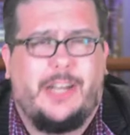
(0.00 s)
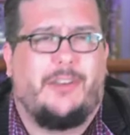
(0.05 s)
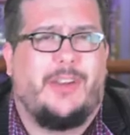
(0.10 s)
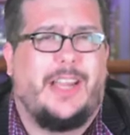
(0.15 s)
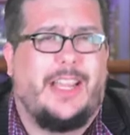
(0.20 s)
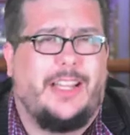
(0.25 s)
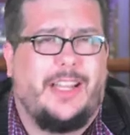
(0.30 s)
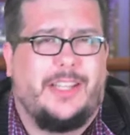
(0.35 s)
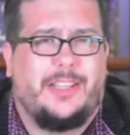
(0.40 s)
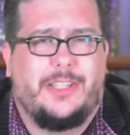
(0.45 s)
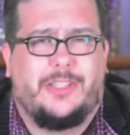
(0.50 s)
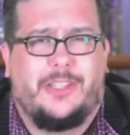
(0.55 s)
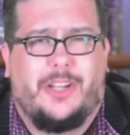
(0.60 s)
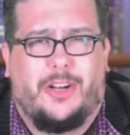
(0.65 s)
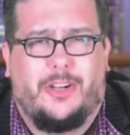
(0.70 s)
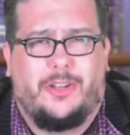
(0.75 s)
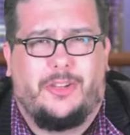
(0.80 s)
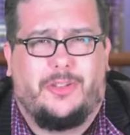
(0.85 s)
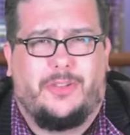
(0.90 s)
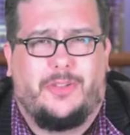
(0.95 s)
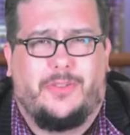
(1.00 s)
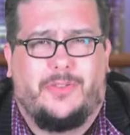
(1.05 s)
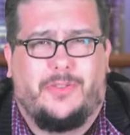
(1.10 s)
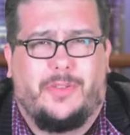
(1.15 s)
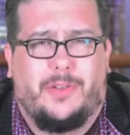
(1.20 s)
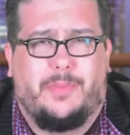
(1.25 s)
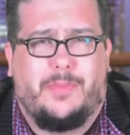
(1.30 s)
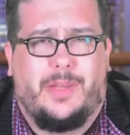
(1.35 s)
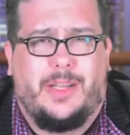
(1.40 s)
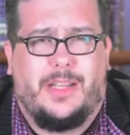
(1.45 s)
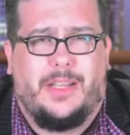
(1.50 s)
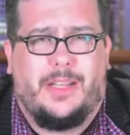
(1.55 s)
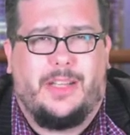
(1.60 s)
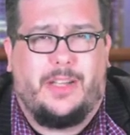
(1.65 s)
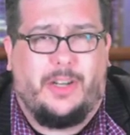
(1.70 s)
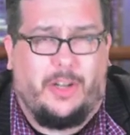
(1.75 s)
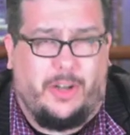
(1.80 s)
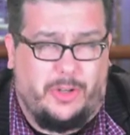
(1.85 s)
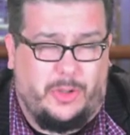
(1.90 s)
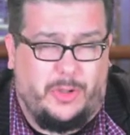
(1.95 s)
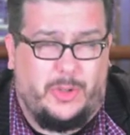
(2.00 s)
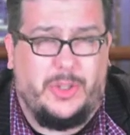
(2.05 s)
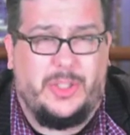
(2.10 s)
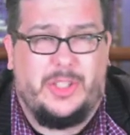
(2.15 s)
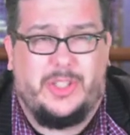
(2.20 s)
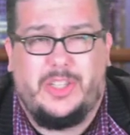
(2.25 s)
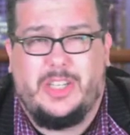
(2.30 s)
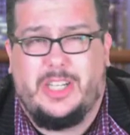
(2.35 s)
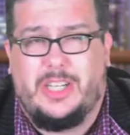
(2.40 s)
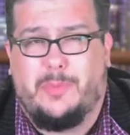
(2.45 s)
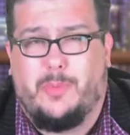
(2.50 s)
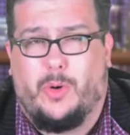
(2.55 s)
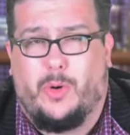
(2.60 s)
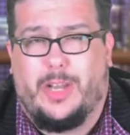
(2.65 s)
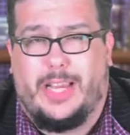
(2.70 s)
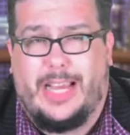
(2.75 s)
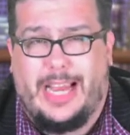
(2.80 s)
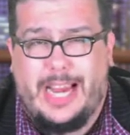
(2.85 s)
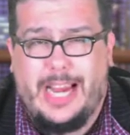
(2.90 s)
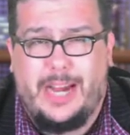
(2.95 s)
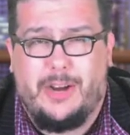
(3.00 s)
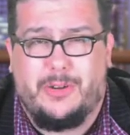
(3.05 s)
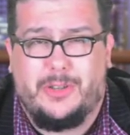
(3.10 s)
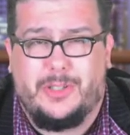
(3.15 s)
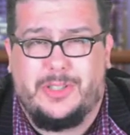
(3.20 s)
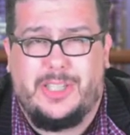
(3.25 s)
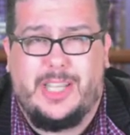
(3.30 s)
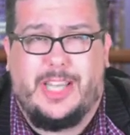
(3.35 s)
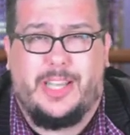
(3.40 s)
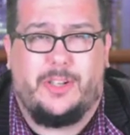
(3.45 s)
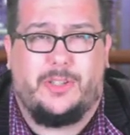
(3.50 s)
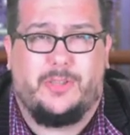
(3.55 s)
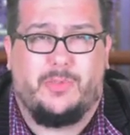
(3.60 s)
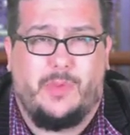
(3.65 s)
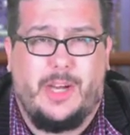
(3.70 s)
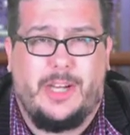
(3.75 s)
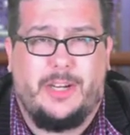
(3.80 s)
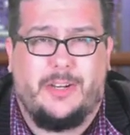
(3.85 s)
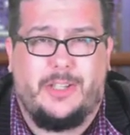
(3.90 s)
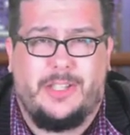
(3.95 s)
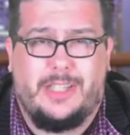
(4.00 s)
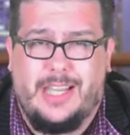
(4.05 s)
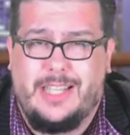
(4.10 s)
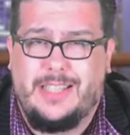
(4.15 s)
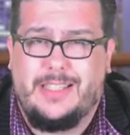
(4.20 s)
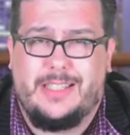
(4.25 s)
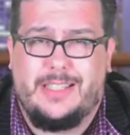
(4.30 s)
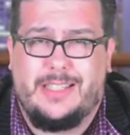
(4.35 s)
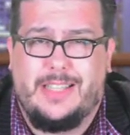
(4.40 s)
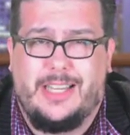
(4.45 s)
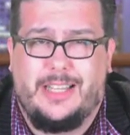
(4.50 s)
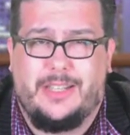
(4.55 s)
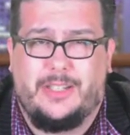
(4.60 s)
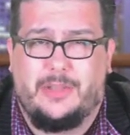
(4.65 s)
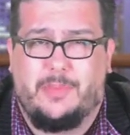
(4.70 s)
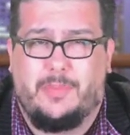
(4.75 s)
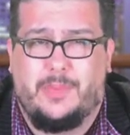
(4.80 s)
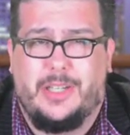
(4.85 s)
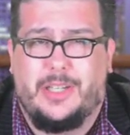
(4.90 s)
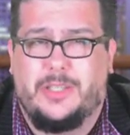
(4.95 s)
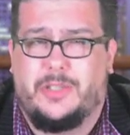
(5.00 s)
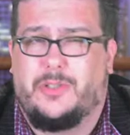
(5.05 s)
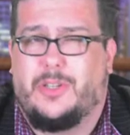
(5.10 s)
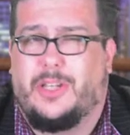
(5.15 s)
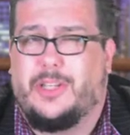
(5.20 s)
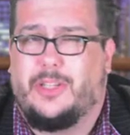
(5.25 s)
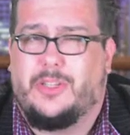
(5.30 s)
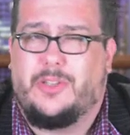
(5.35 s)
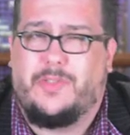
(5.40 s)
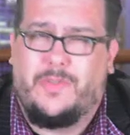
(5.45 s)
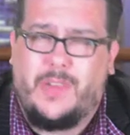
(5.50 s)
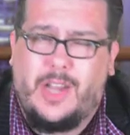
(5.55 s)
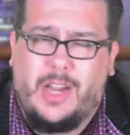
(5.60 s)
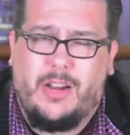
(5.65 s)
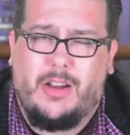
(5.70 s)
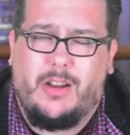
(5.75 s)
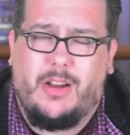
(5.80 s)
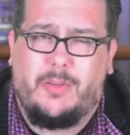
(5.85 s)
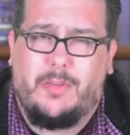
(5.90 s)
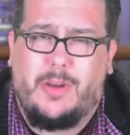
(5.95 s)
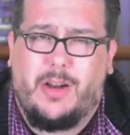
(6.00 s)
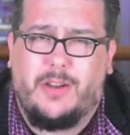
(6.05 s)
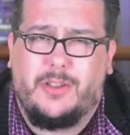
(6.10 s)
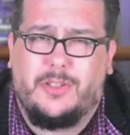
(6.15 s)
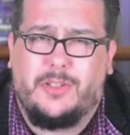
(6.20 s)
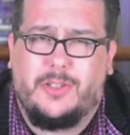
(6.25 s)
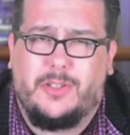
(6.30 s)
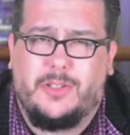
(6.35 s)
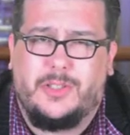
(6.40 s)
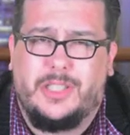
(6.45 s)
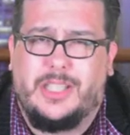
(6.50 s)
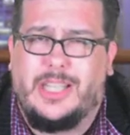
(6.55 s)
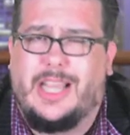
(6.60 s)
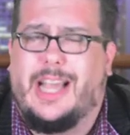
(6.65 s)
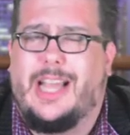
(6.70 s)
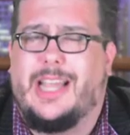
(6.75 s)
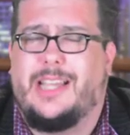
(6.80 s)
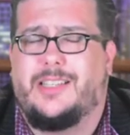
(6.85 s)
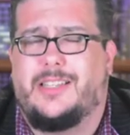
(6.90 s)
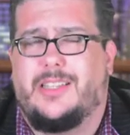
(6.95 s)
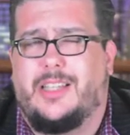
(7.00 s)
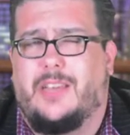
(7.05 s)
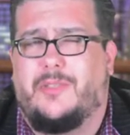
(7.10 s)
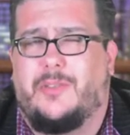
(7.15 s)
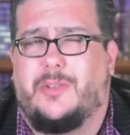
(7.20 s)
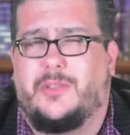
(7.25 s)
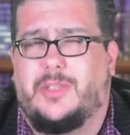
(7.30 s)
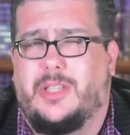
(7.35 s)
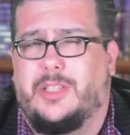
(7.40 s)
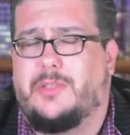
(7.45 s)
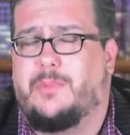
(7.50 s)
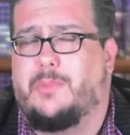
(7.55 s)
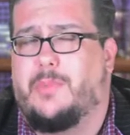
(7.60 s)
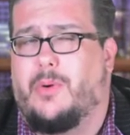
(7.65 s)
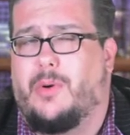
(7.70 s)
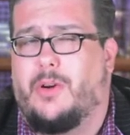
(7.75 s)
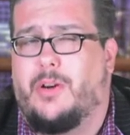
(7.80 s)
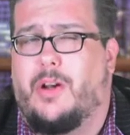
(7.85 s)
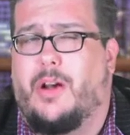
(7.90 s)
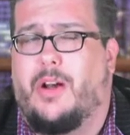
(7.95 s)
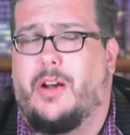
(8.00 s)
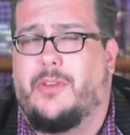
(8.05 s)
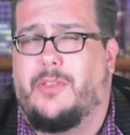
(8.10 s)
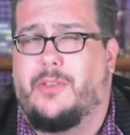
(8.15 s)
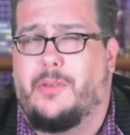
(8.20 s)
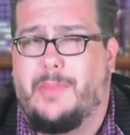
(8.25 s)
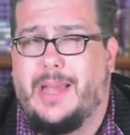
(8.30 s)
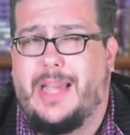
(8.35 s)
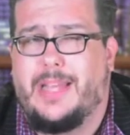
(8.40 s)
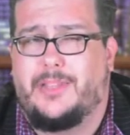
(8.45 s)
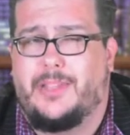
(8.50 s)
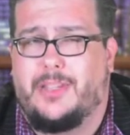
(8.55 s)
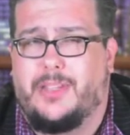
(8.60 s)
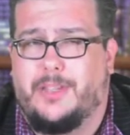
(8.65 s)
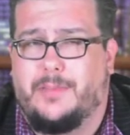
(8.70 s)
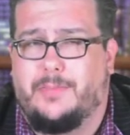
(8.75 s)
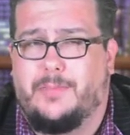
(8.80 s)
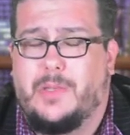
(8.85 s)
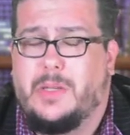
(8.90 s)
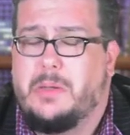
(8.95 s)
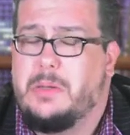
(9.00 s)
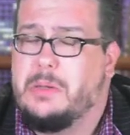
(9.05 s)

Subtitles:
NRA got this article from an article in the Sydney Morning Herald titled Record Gun Sales Bring Australia's Firearm Arsenal to the Highest Level Since Port Arthur Massacre.